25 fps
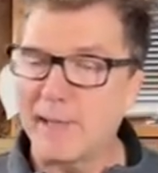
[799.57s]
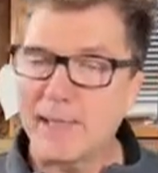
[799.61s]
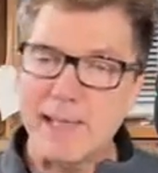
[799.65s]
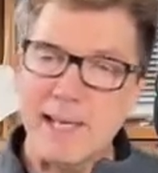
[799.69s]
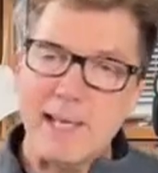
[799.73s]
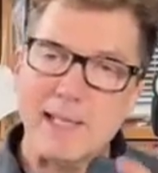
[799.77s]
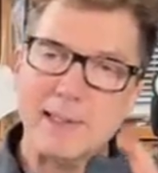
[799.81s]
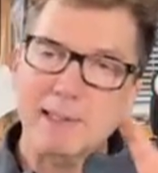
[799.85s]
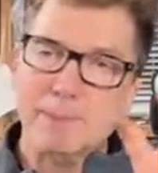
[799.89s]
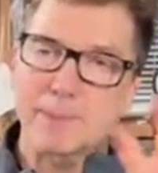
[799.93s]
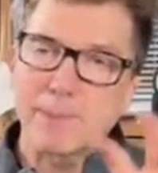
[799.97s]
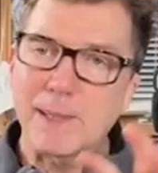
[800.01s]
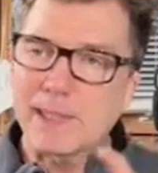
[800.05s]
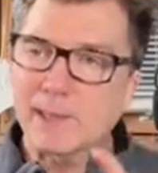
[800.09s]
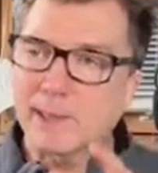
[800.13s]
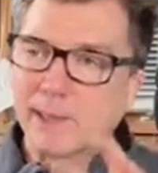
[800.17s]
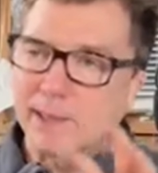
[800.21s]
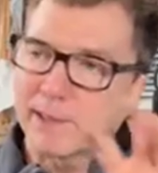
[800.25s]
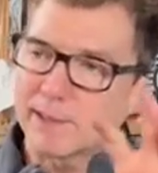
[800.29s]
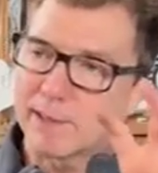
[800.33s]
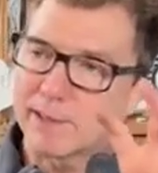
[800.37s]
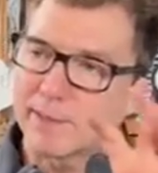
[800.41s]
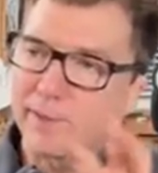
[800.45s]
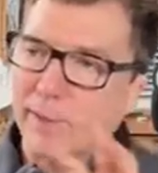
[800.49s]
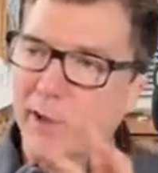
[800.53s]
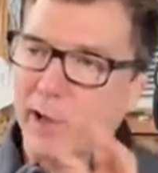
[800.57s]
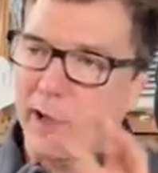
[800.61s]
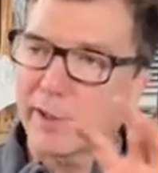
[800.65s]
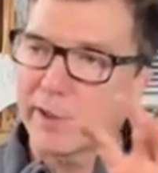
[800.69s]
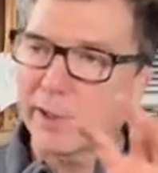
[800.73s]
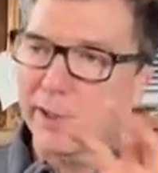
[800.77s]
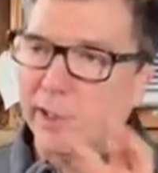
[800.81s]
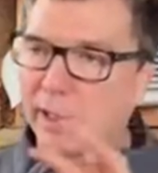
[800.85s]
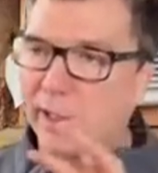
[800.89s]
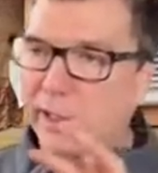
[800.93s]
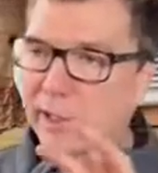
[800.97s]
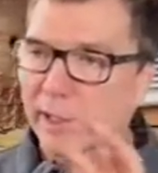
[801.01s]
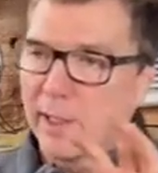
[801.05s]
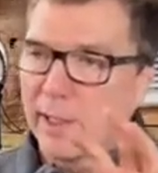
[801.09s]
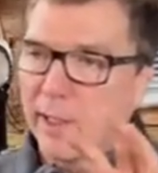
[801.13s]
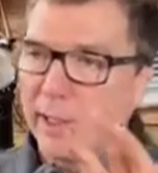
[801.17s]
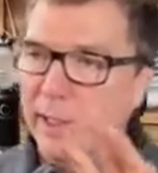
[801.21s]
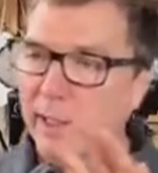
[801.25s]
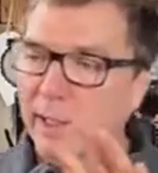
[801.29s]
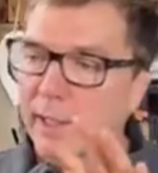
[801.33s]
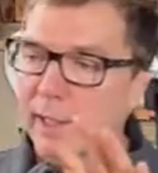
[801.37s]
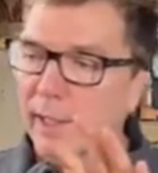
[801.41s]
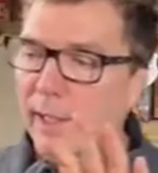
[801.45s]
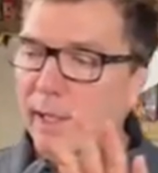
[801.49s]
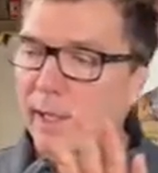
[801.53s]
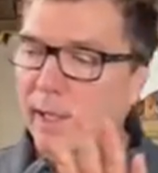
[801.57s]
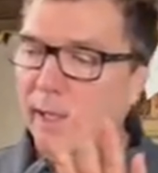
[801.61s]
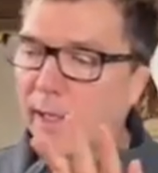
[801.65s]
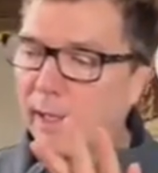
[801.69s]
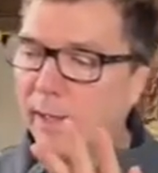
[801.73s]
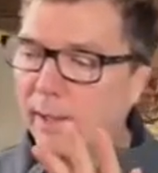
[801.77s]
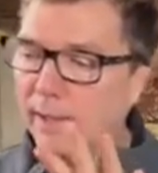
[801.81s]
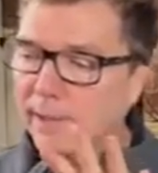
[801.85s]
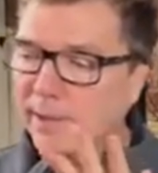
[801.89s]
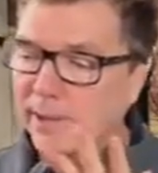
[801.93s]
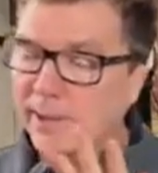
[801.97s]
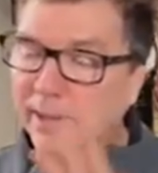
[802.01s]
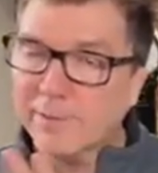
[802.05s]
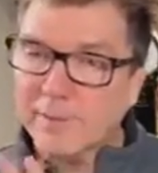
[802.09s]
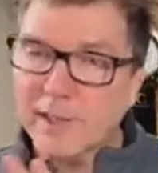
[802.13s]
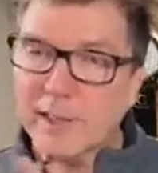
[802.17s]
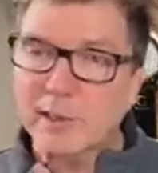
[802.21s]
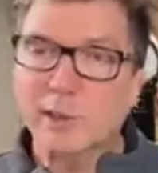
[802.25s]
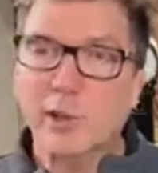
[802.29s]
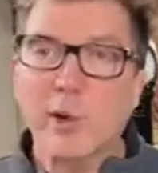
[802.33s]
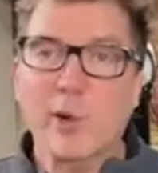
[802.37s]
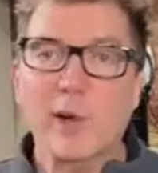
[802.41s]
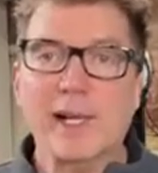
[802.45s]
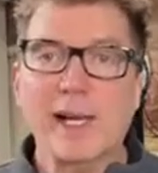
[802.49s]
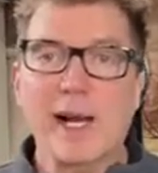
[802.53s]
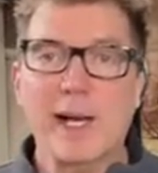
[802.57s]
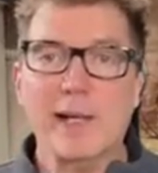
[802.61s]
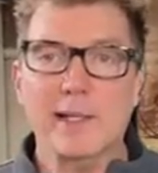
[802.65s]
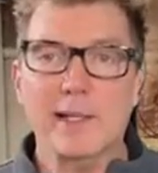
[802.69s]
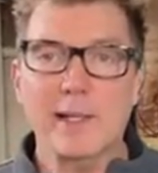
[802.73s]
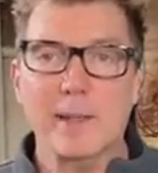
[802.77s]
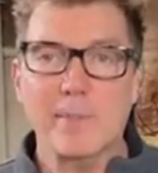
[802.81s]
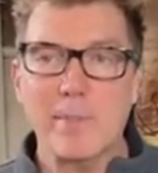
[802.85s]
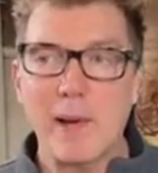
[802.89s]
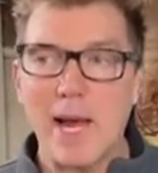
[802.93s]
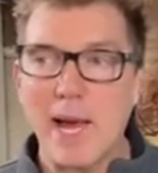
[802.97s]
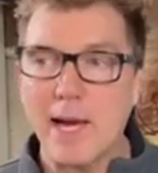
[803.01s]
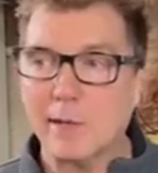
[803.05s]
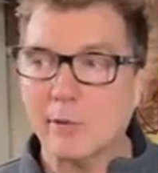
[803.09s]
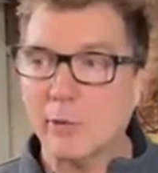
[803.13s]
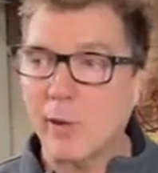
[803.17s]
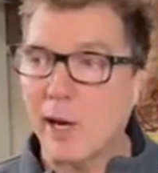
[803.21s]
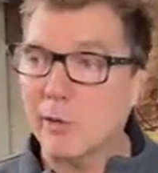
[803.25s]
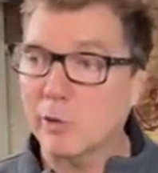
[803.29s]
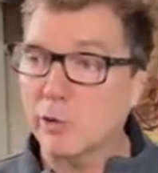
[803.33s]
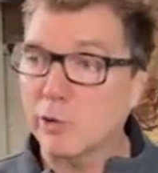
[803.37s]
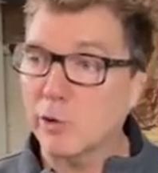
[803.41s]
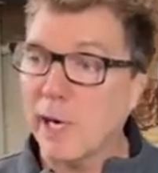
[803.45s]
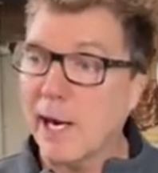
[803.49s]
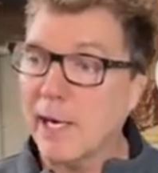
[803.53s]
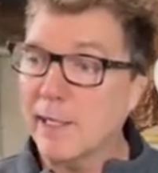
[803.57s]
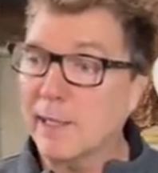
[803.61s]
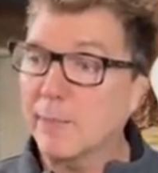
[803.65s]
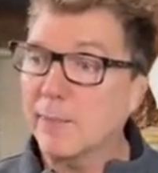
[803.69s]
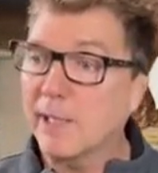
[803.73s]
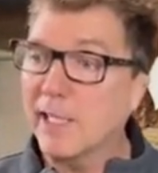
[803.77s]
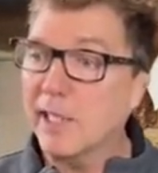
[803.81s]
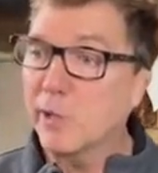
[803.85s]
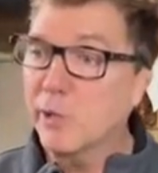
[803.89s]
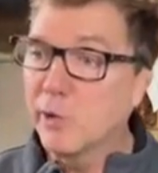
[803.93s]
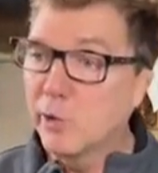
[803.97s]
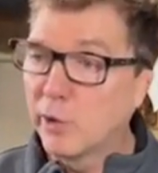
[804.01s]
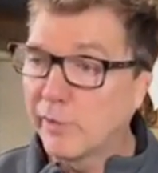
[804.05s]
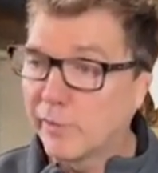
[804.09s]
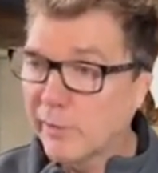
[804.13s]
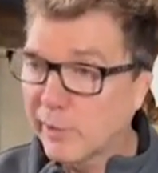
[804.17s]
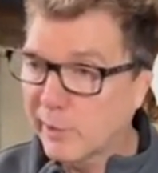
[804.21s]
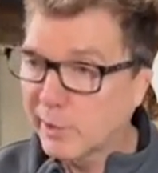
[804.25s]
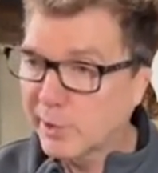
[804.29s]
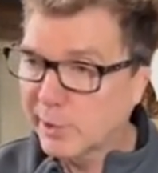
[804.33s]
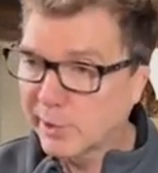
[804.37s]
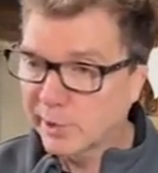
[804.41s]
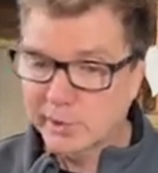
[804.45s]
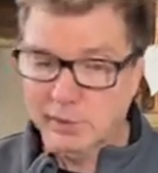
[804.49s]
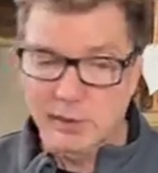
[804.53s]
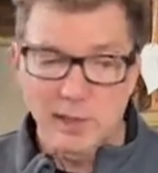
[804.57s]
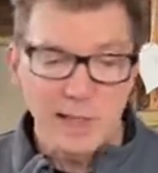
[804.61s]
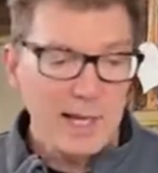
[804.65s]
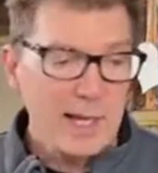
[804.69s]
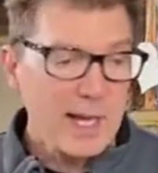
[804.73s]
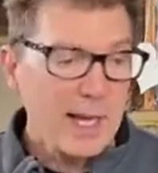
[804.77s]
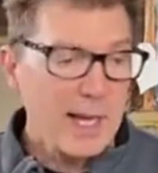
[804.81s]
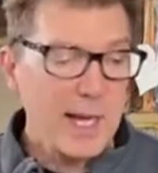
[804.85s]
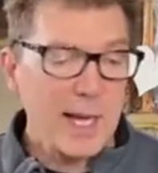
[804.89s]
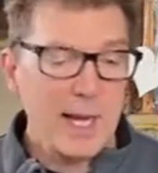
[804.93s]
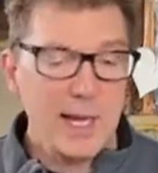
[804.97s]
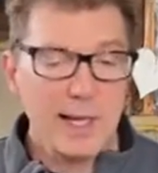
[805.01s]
And that's because of all the stuff that's going on in the background, trying to be universal